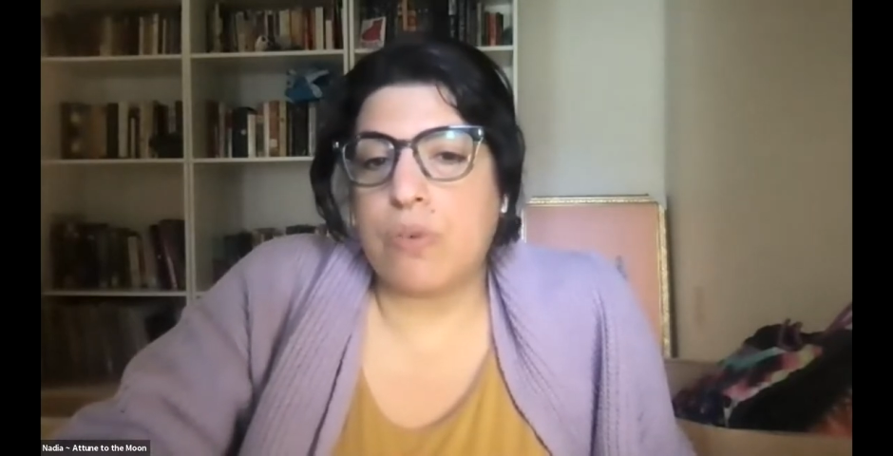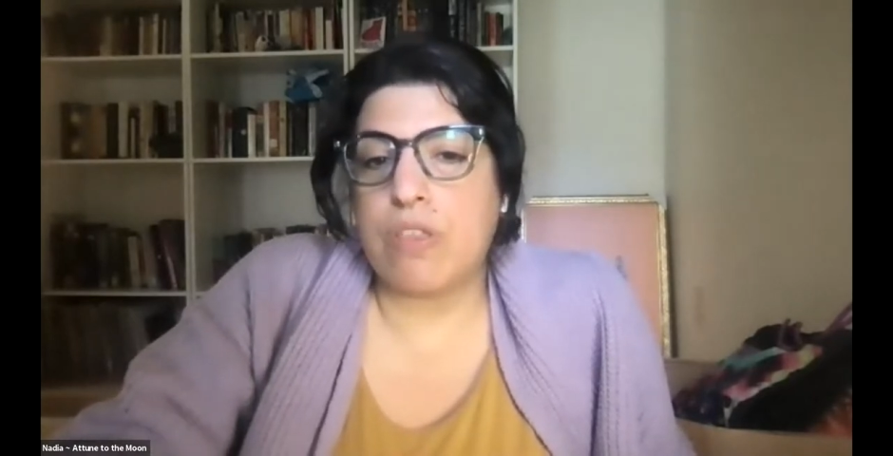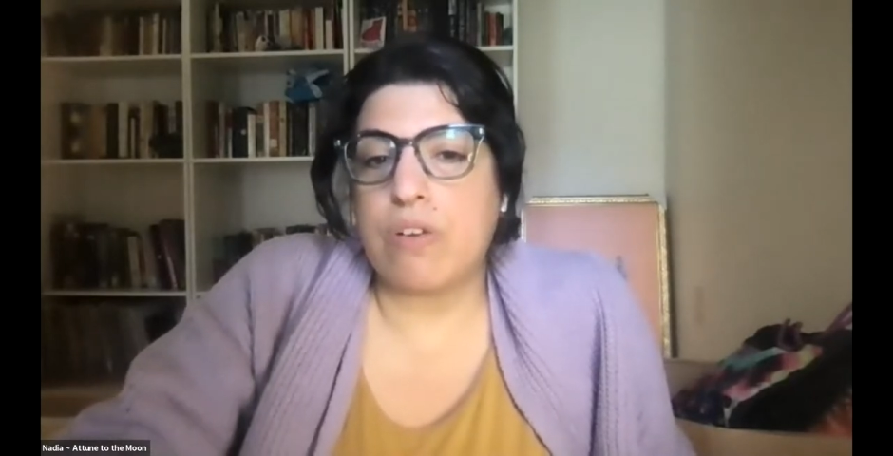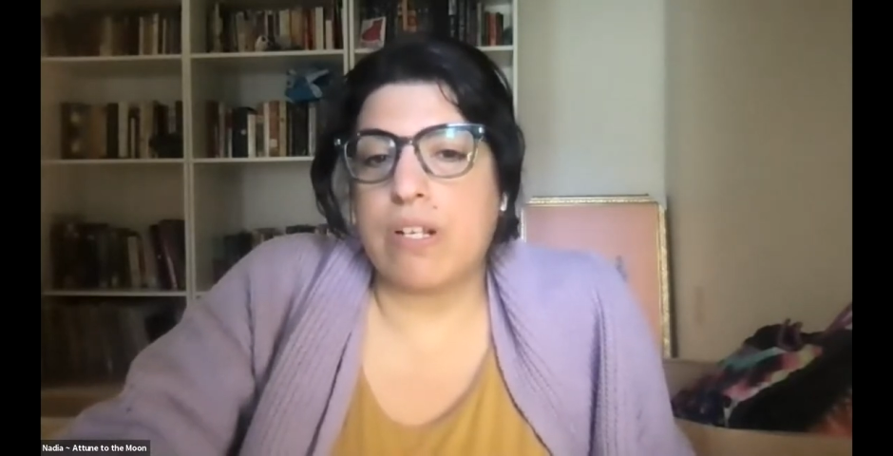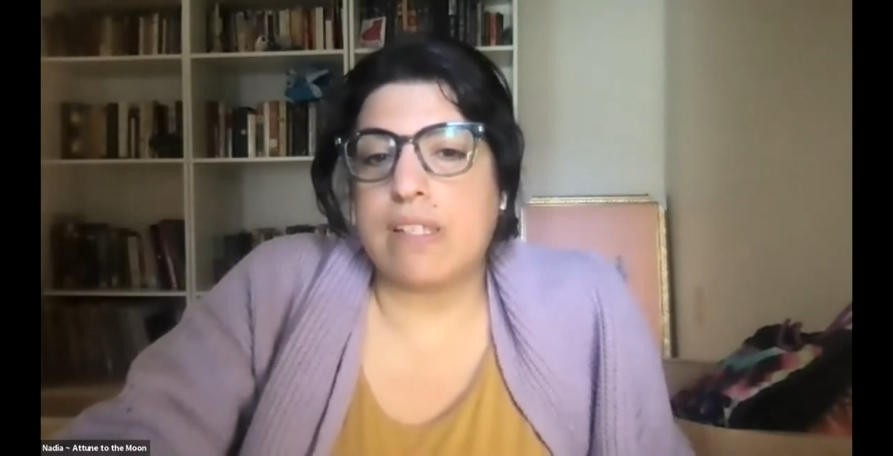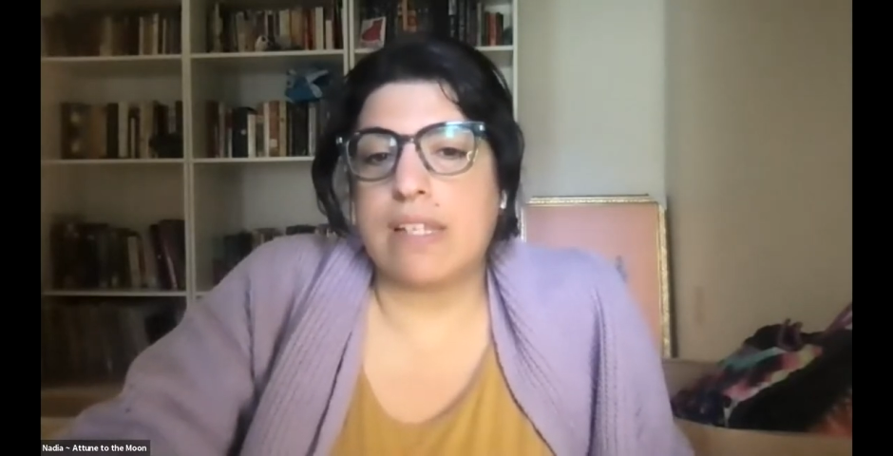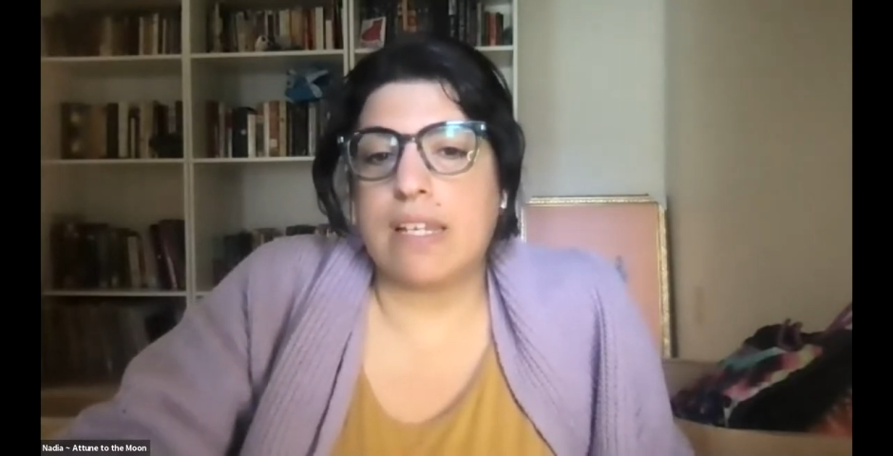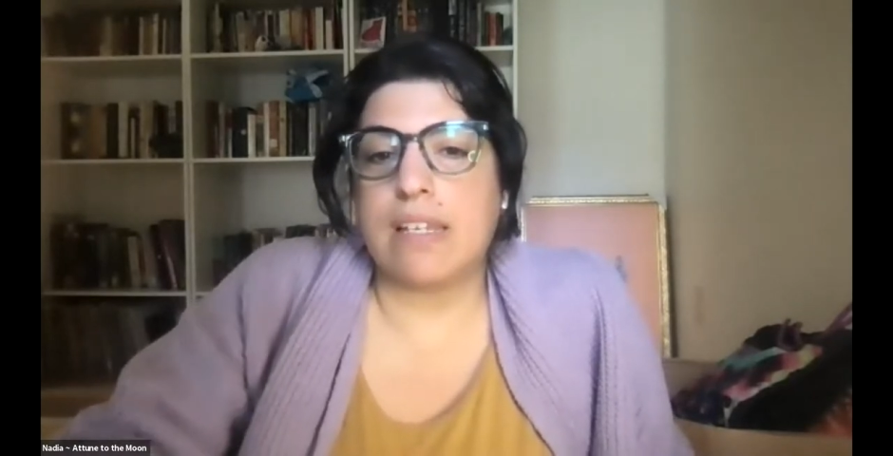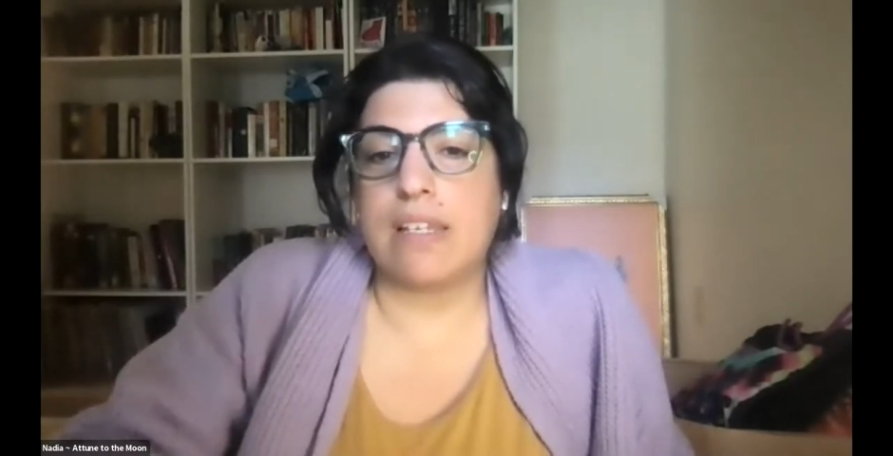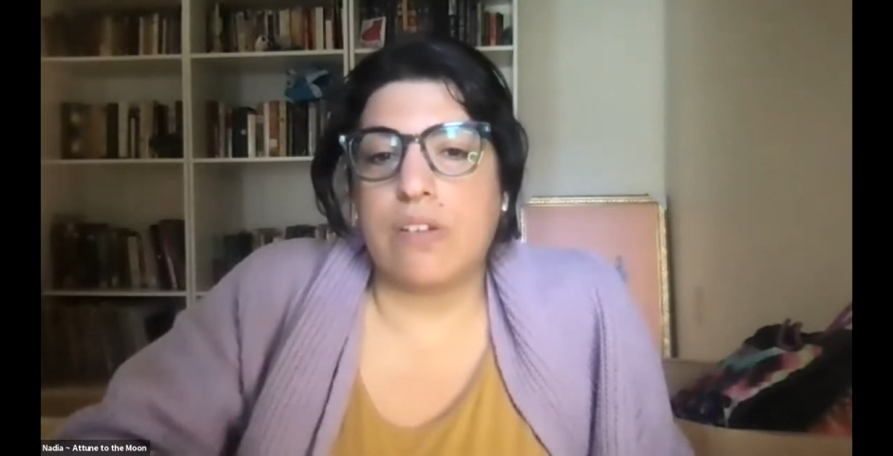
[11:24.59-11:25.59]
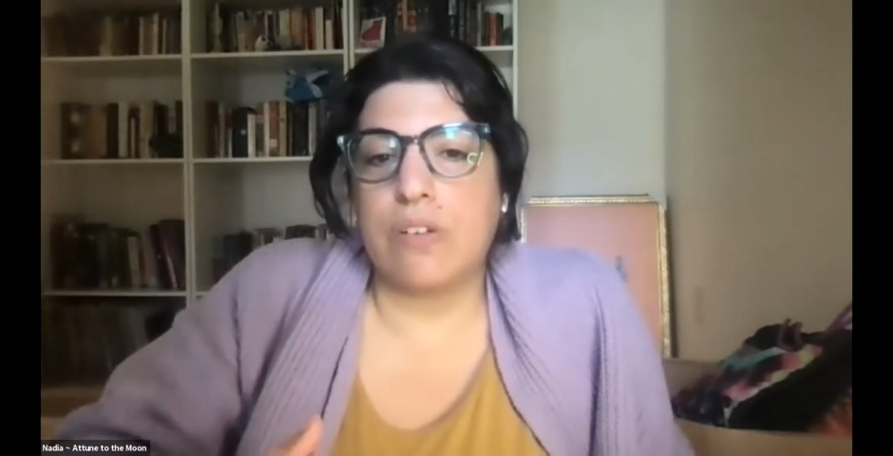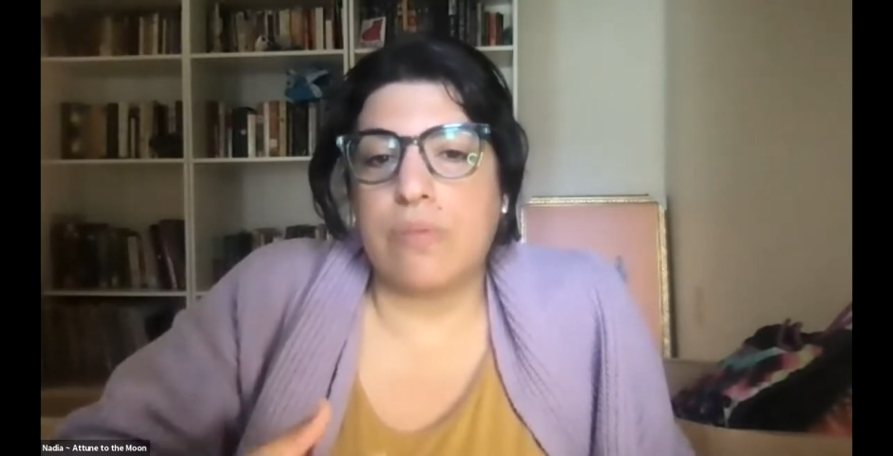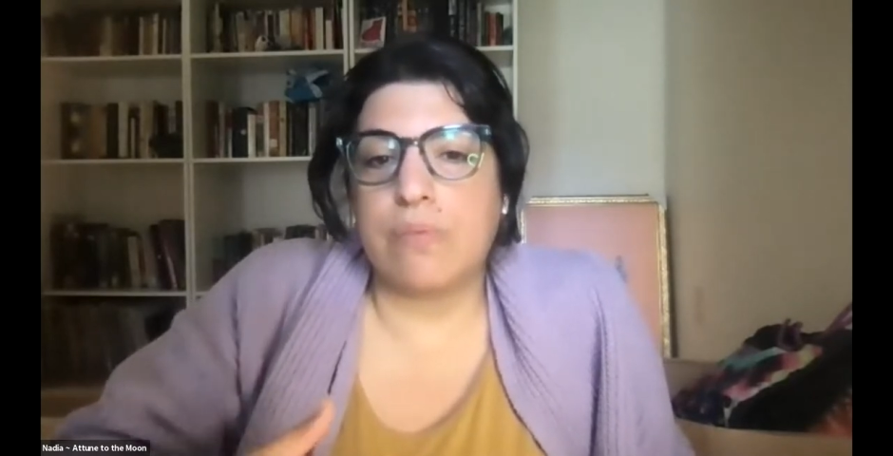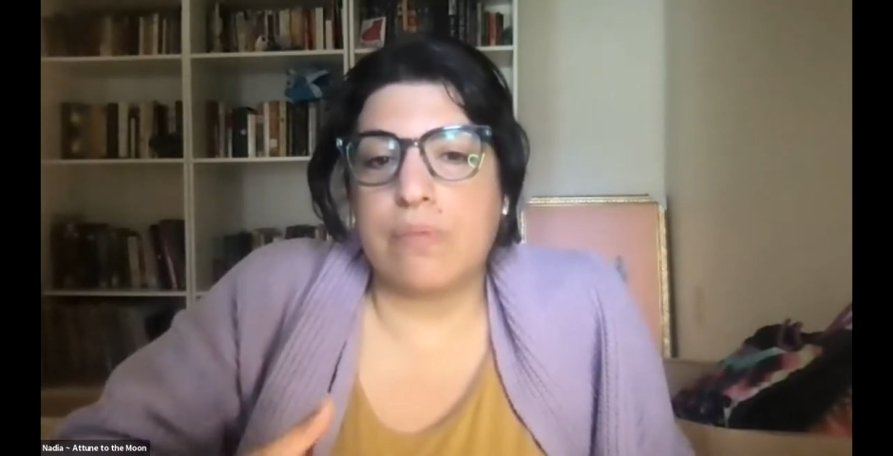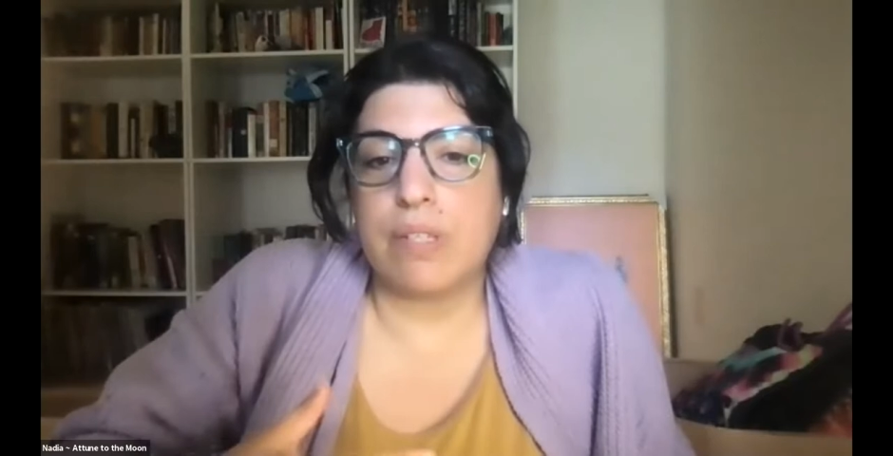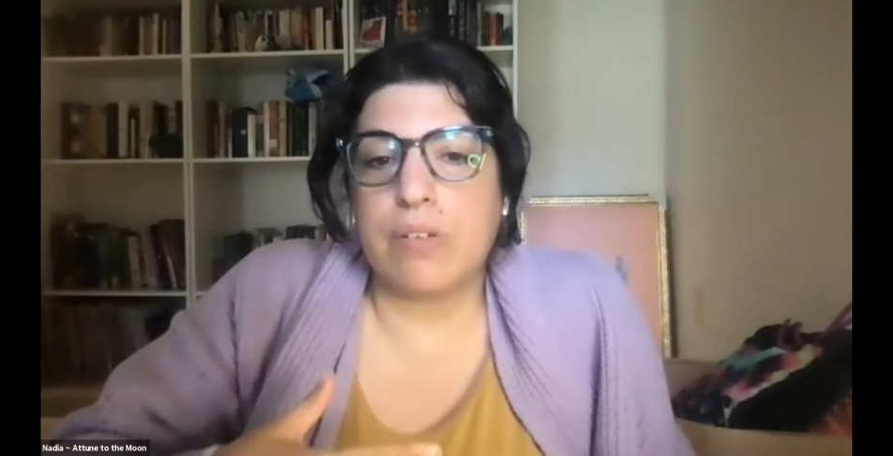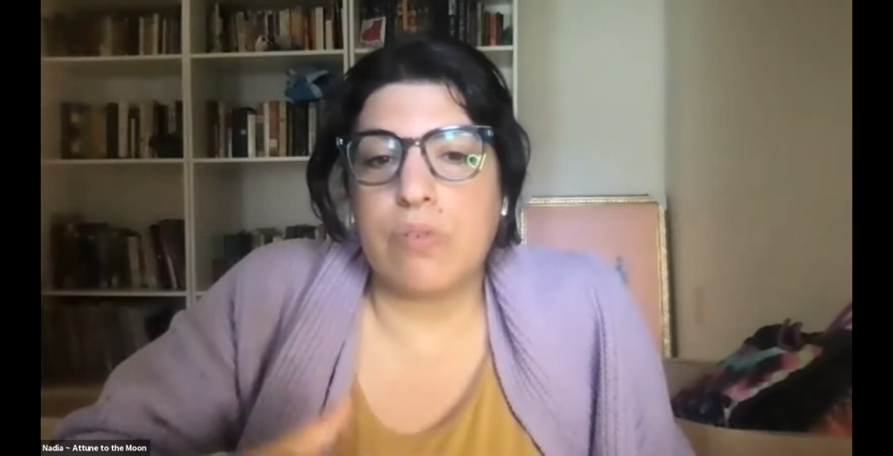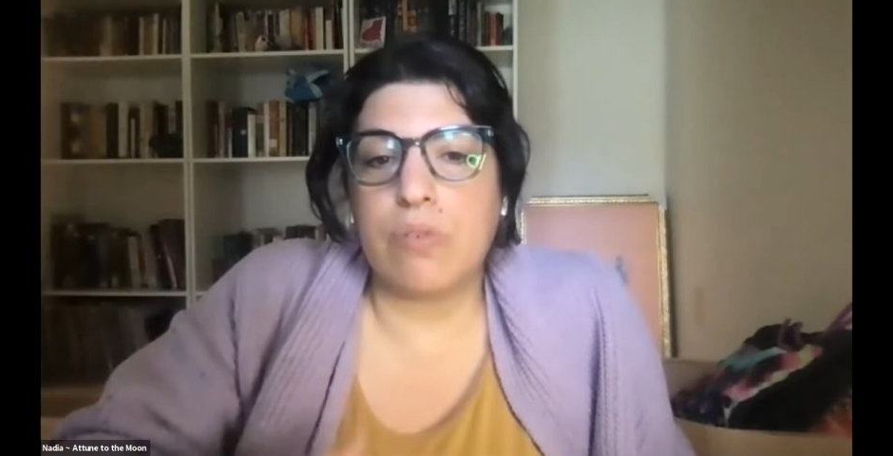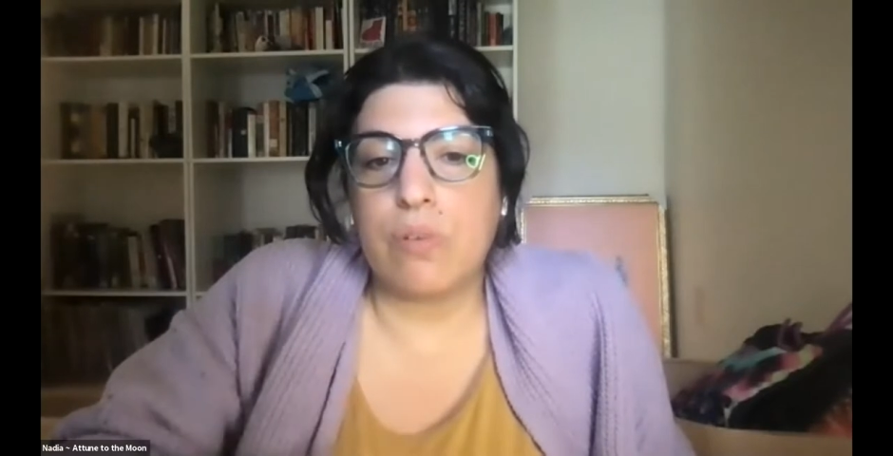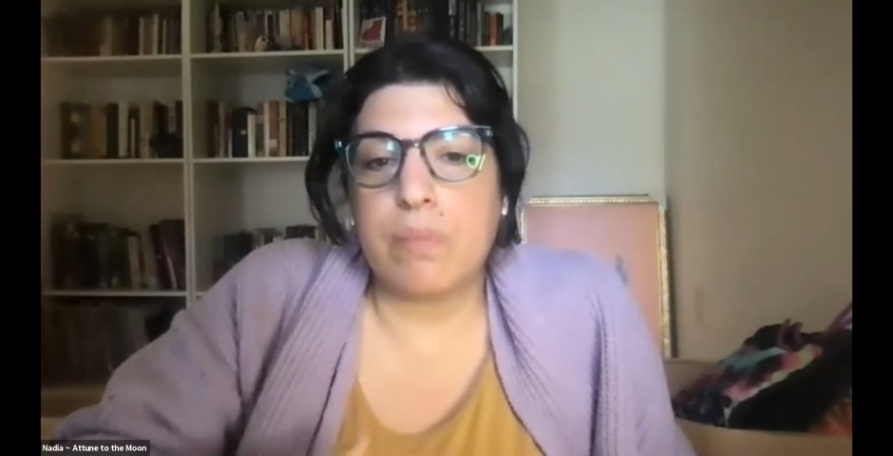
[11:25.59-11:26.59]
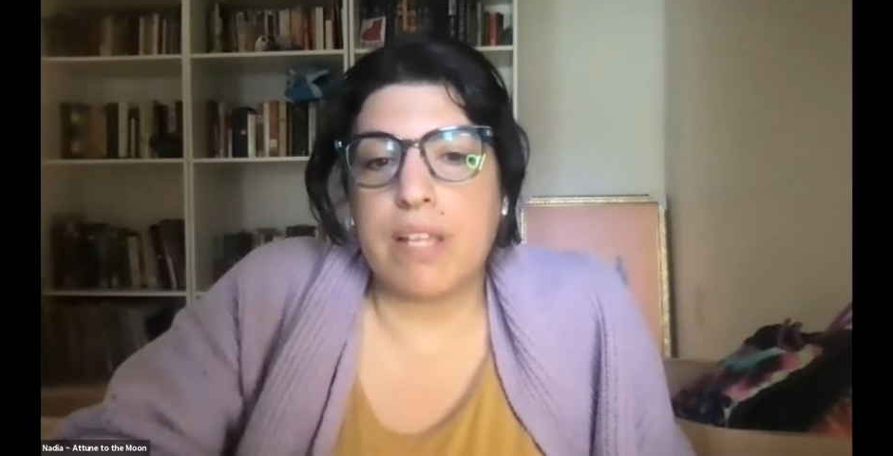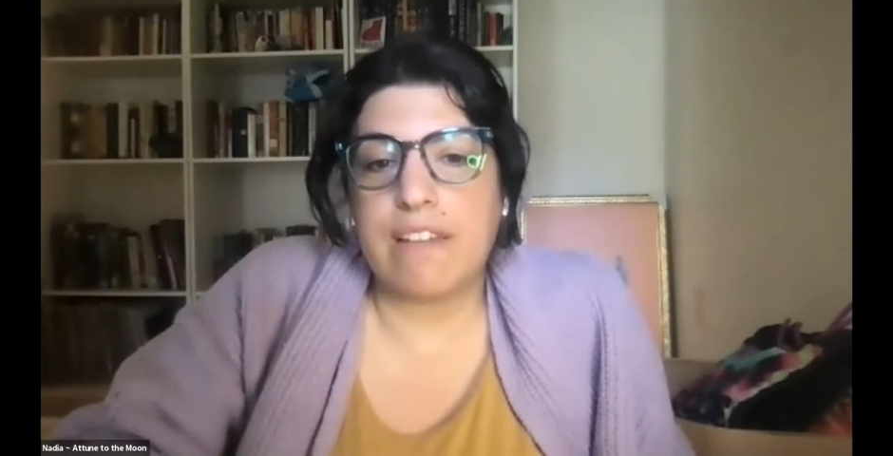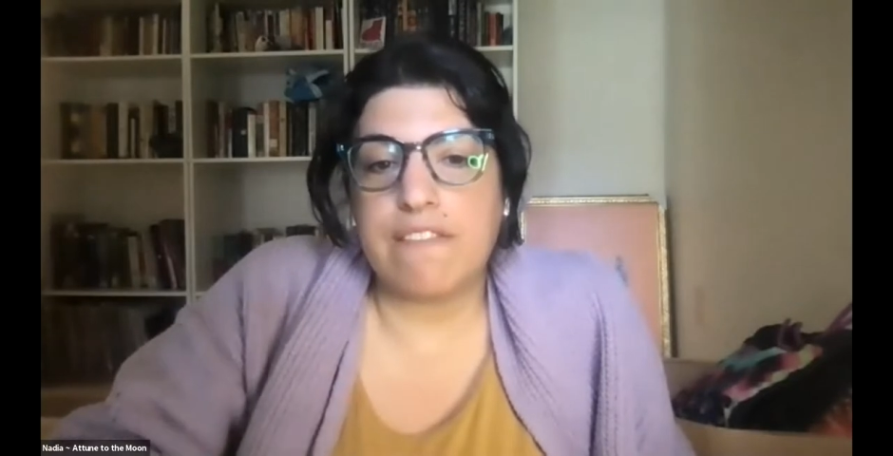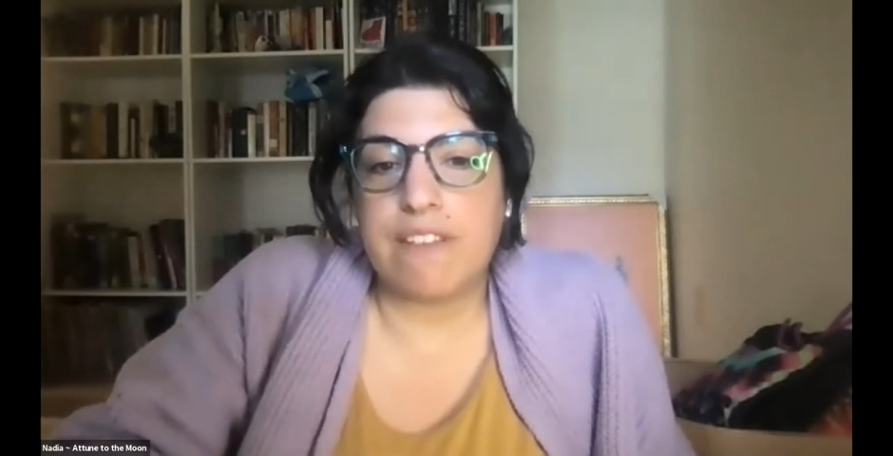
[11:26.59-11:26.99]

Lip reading: whether it's like your literal blood